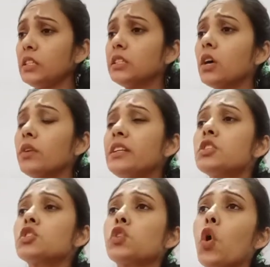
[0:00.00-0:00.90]
Now
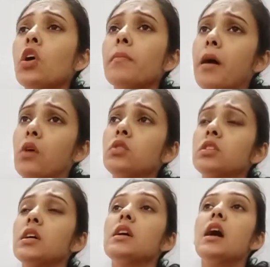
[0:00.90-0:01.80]
let's talk about
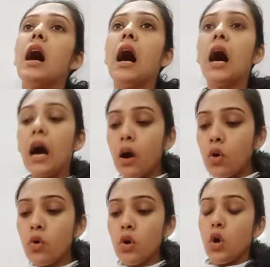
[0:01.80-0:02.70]

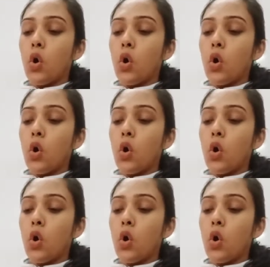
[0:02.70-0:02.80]
how